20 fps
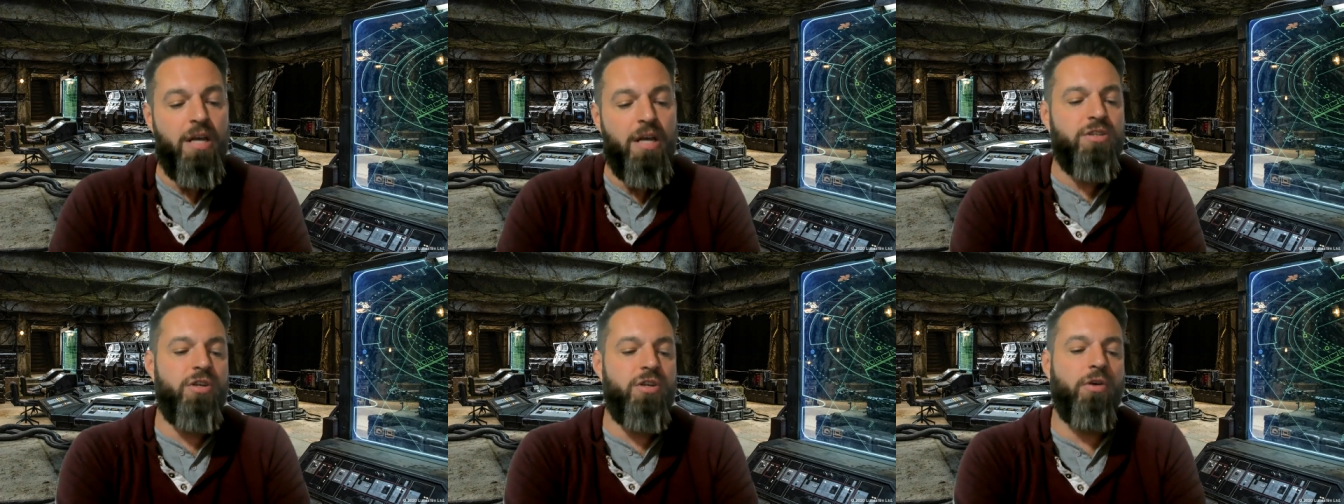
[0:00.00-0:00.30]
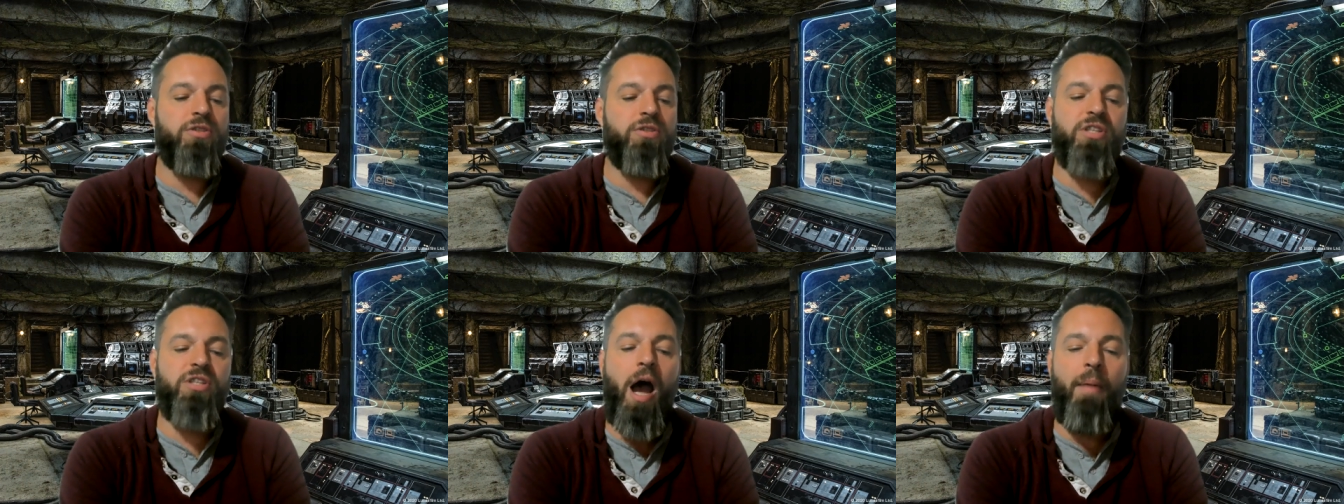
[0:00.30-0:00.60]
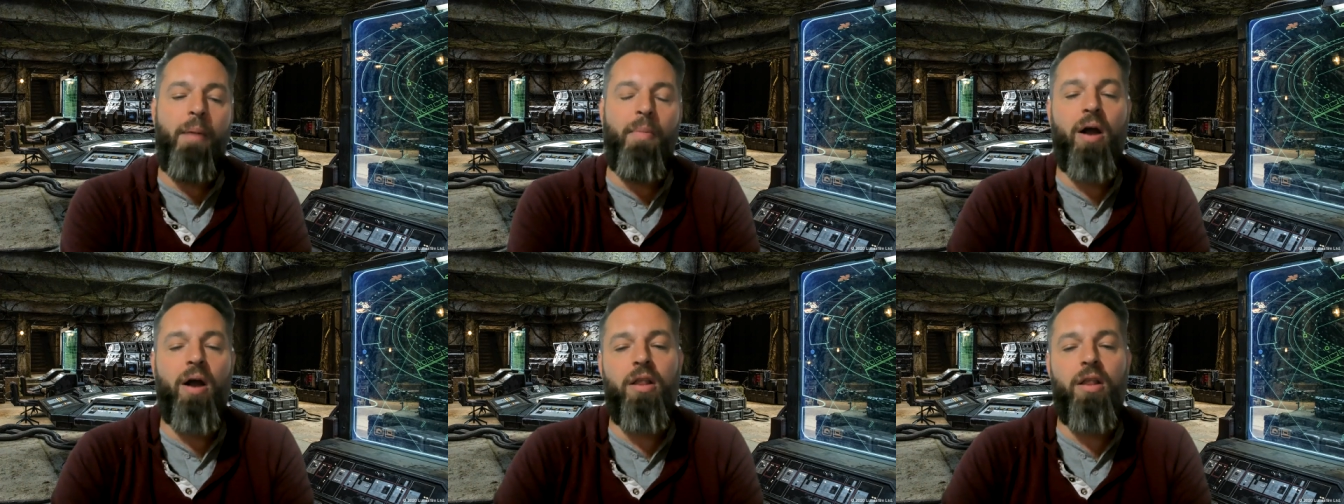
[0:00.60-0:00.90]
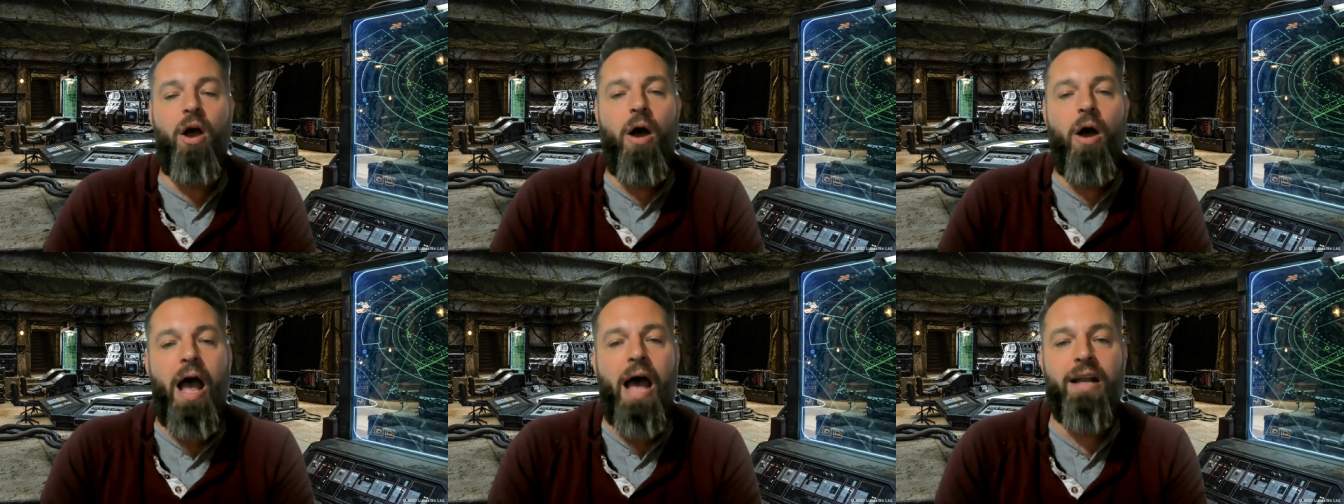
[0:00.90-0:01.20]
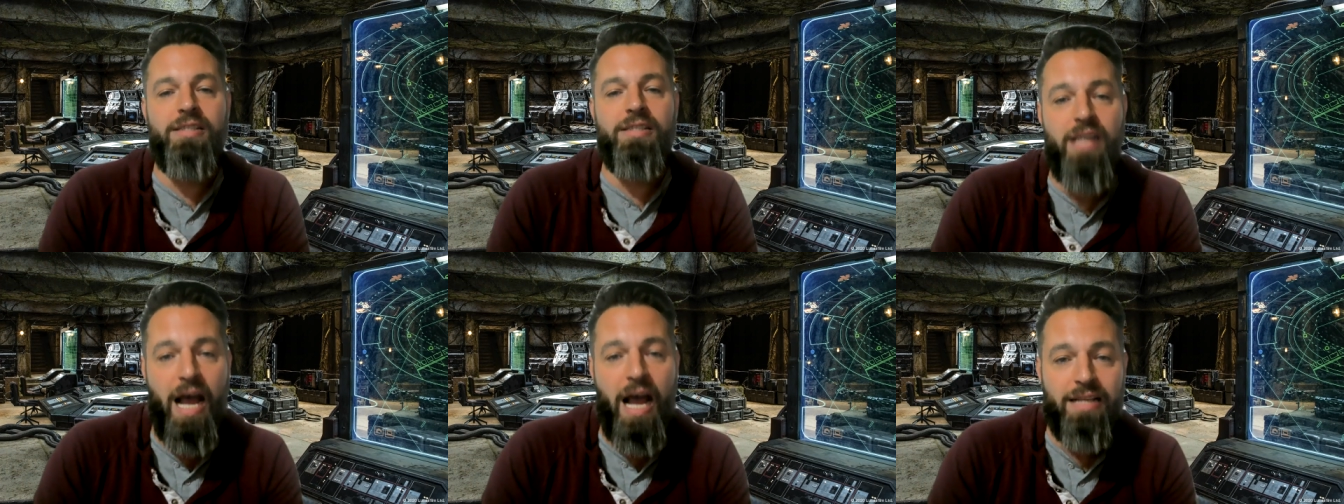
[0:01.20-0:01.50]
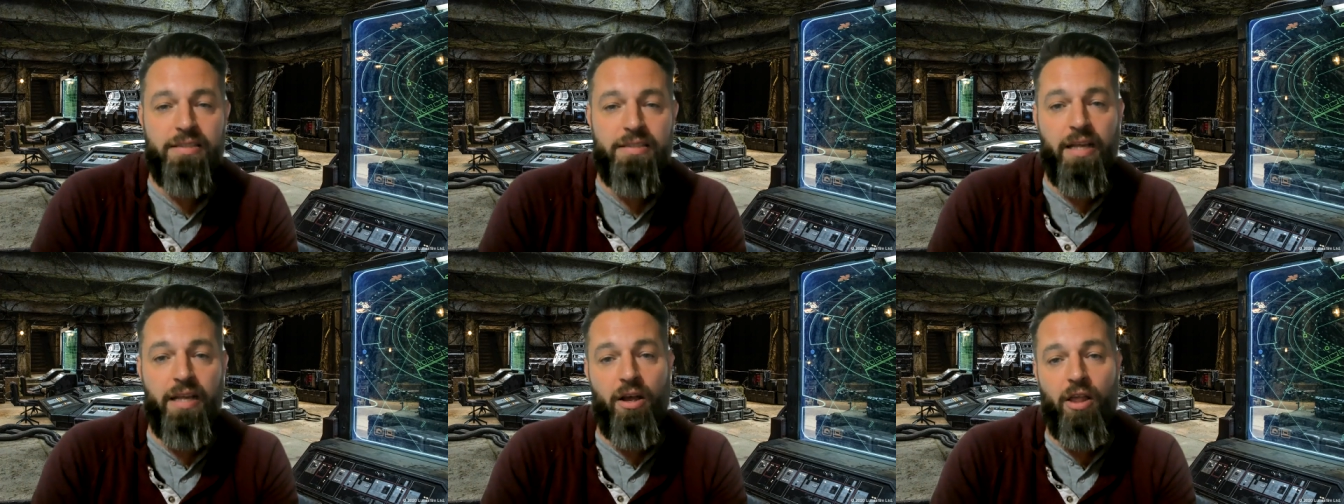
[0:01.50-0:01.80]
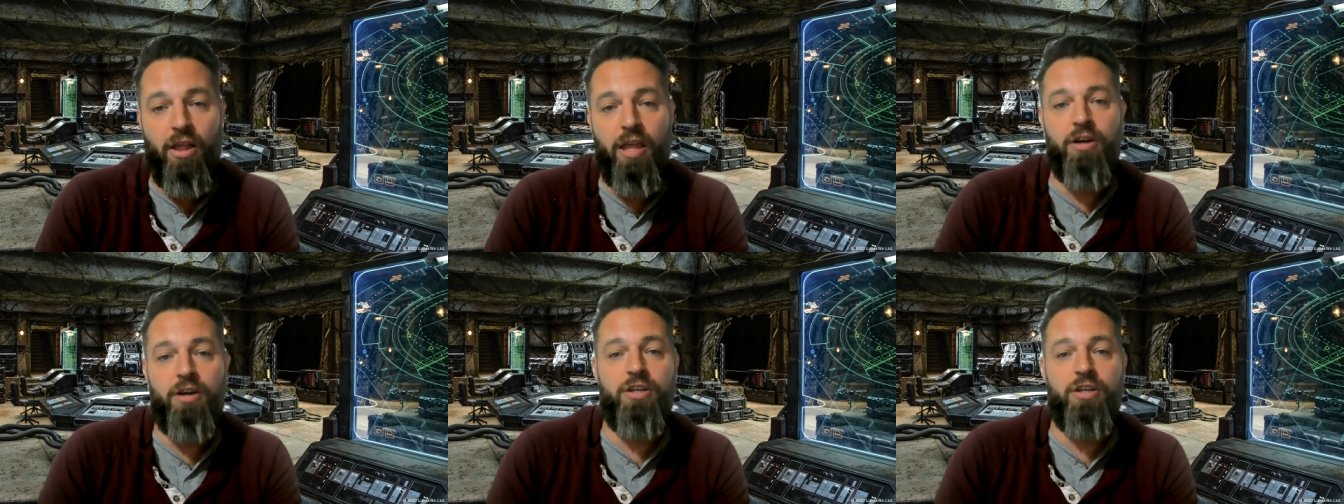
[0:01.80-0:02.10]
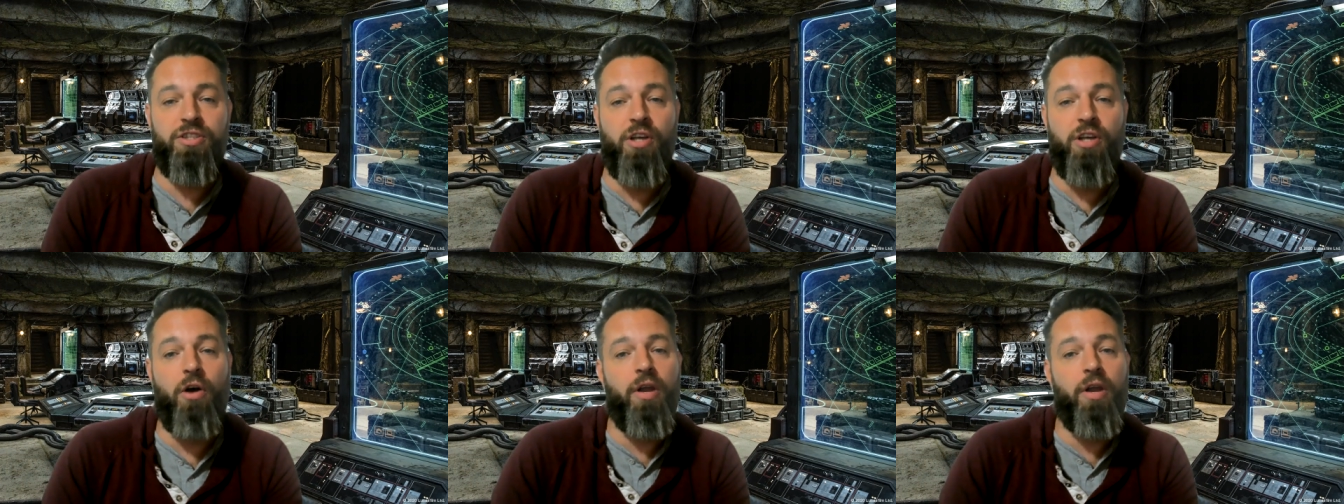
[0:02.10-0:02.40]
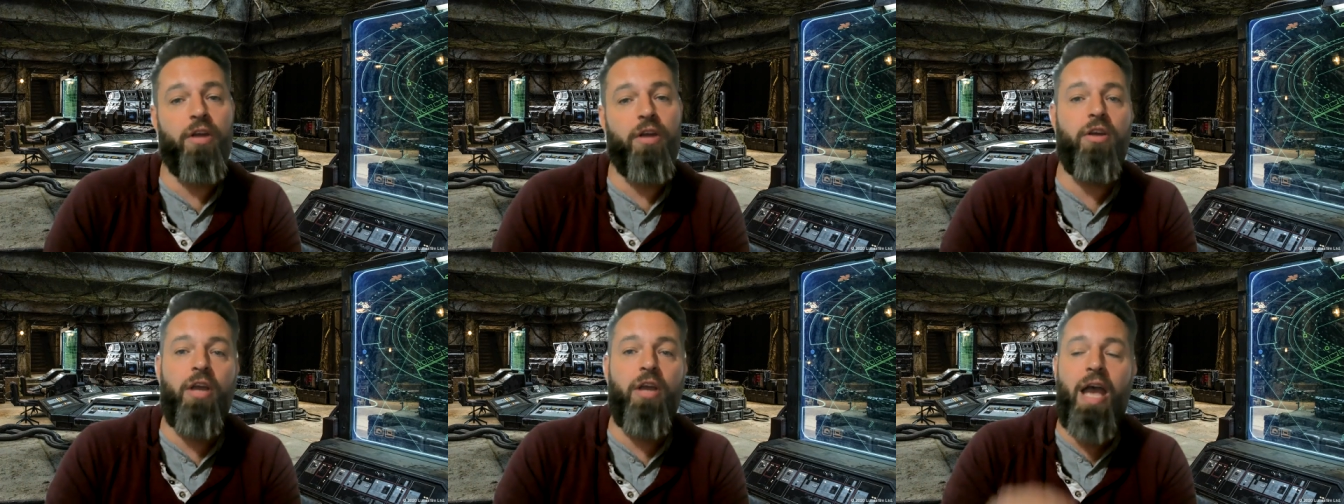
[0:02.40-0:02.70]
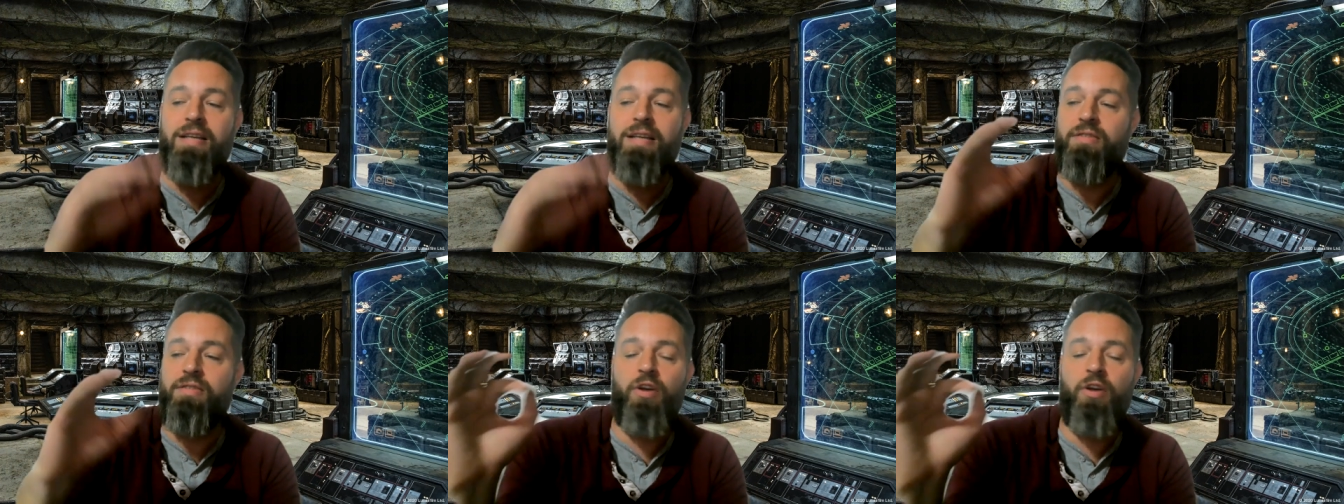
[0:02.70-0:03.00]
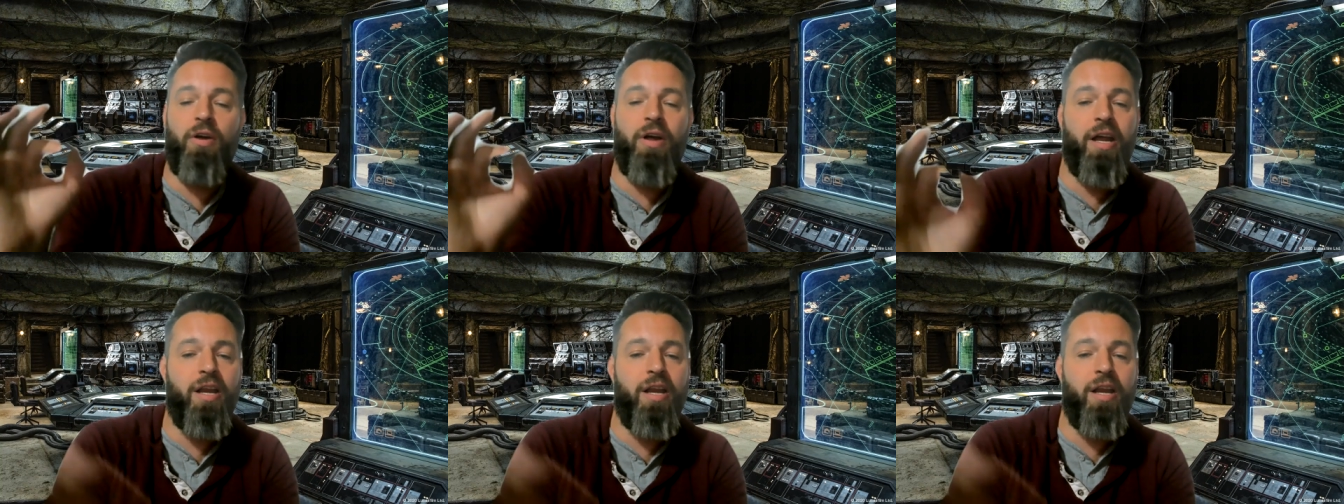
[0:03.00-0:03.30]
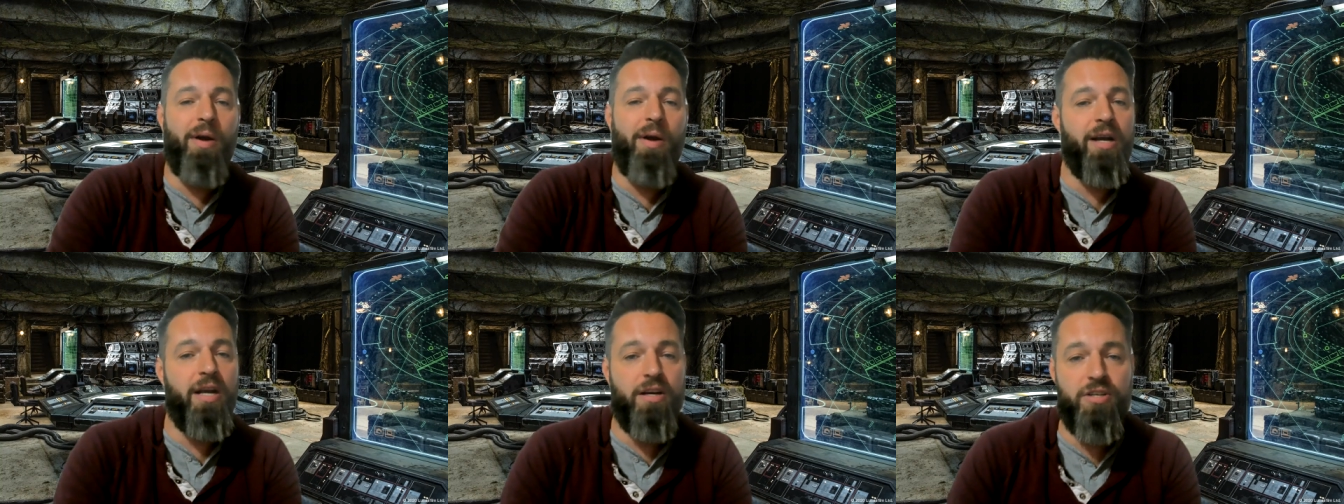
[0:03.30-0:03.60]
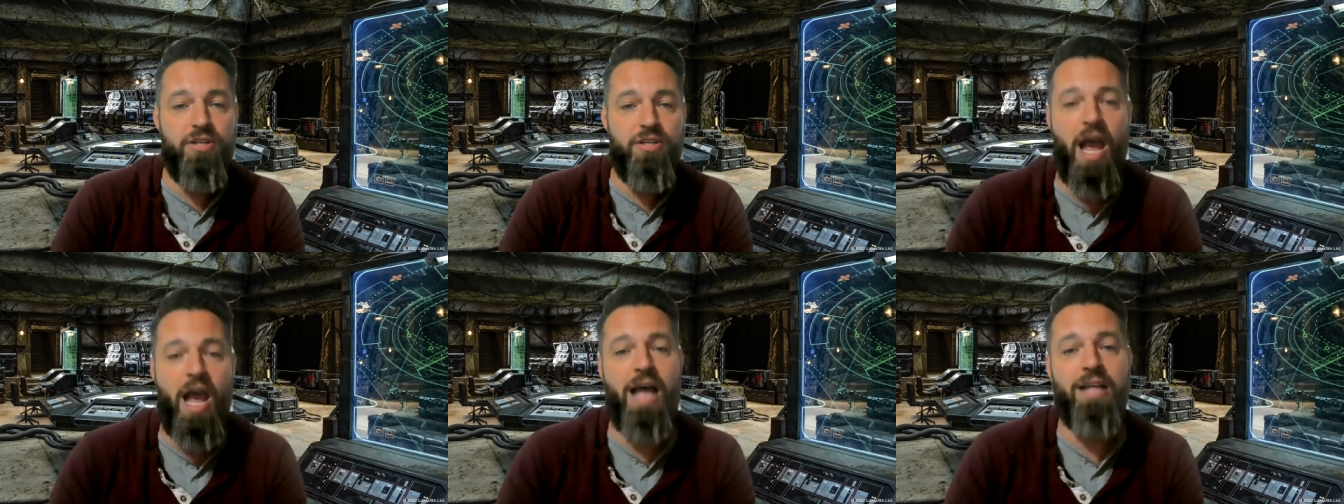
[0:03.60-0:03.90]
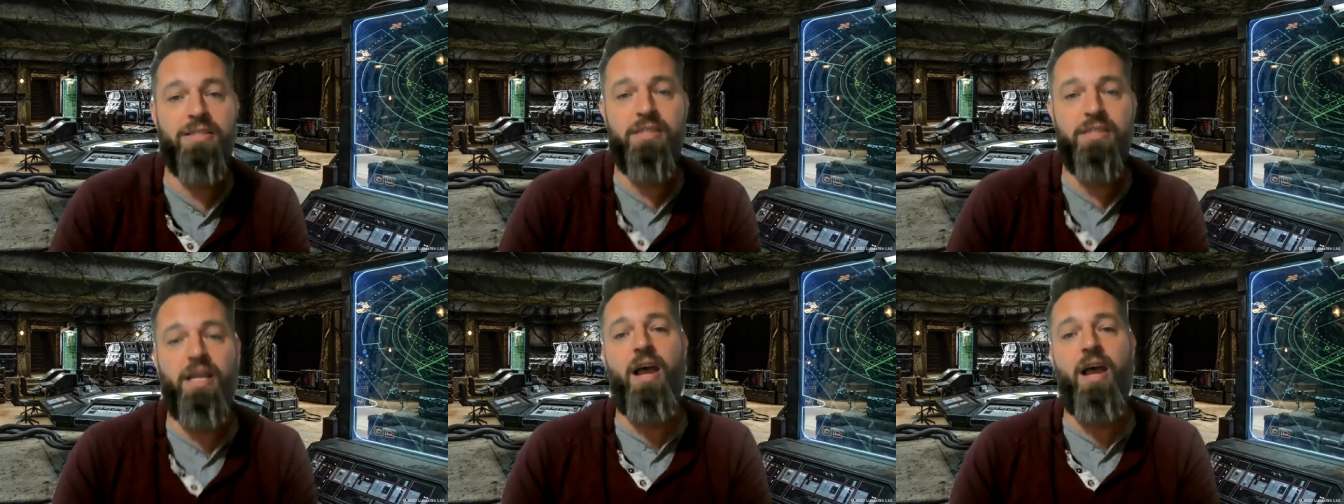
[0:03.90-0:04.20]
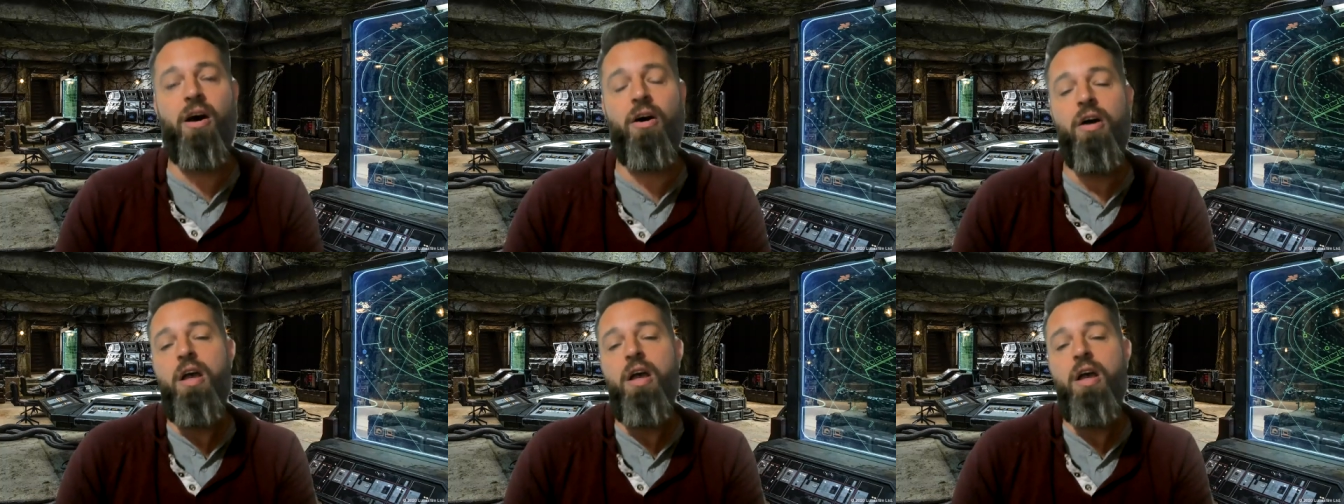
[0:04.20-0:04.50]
So Scott Marlowe out of Scottsdale, Arizona. You guys, if you're anywhere near Scottsdale